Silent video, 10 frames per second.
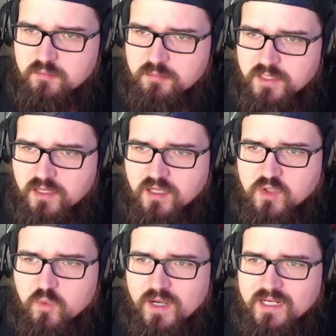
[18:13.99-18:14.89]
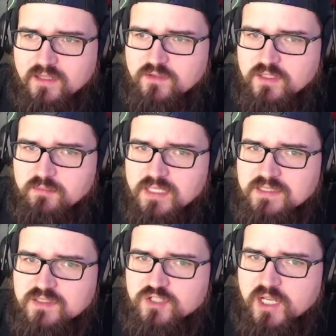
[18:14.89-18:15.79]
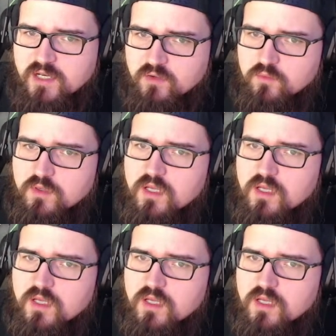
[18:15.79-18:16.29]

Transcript: but not quite under the immense shadow.